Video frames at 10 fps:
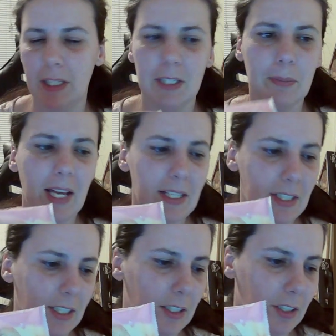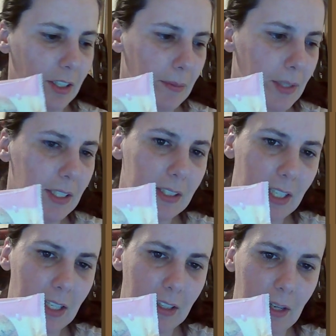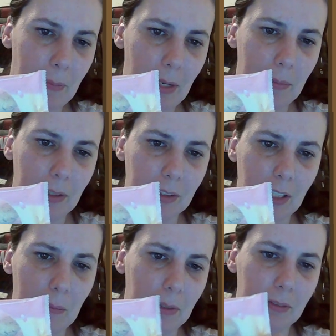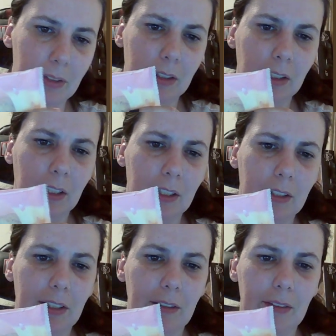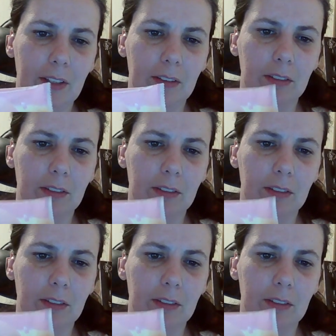It's plastic under there, but it's kind of got paper on top of it to give it.